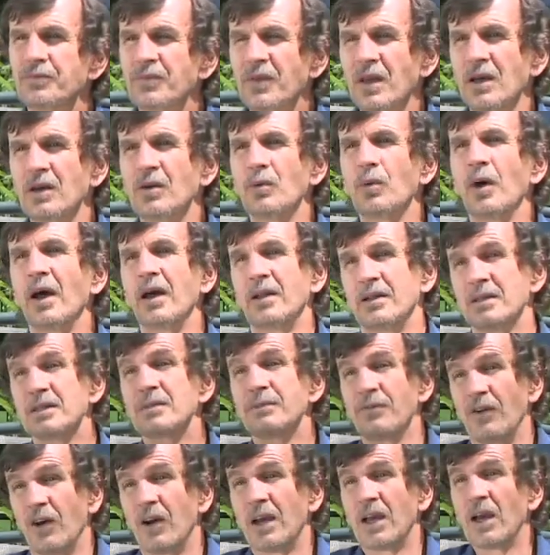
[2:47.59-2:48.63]
in a way that's
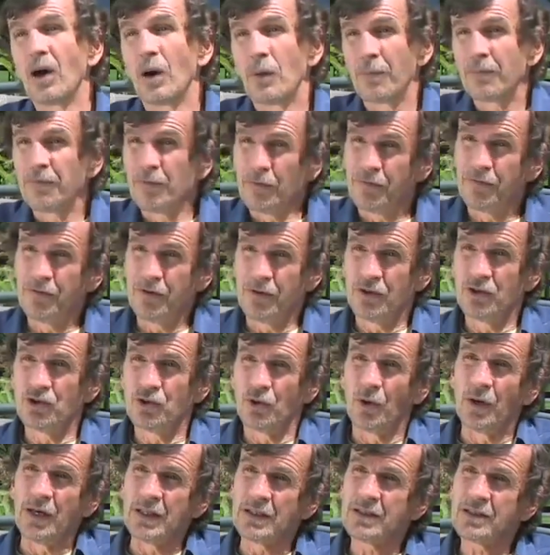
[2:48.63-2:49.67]
very helpful for the
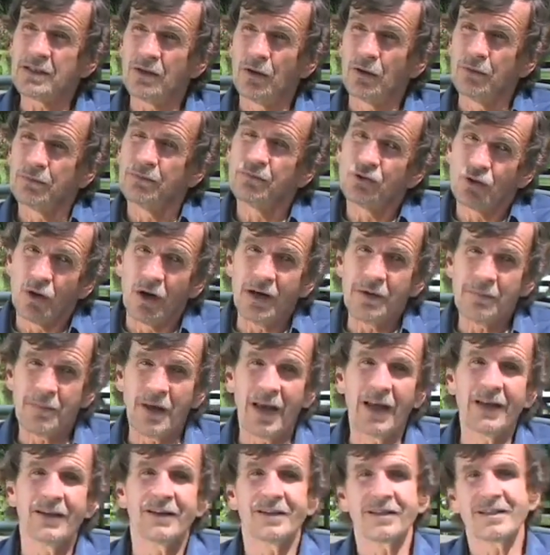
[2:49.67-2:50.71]
joints. So joint
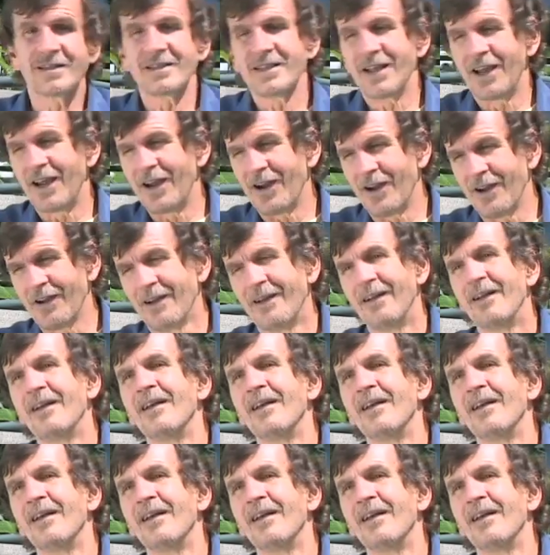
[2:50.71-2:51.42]
maintenance there,